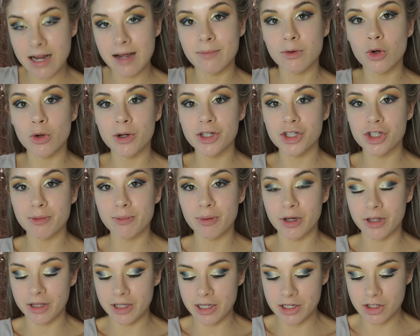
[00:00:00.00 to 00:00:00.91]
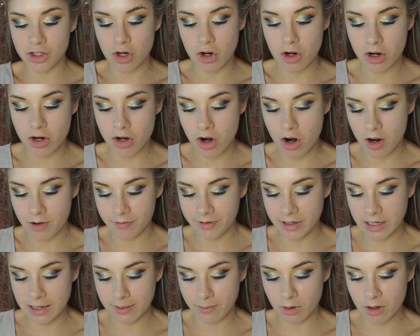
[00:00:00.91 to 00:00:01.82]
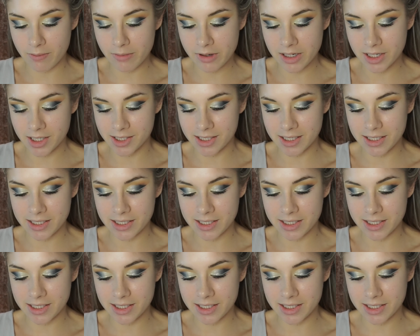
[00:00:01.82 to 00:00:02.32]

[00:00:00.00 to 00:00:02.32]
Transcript: I'm going to put these on off camera because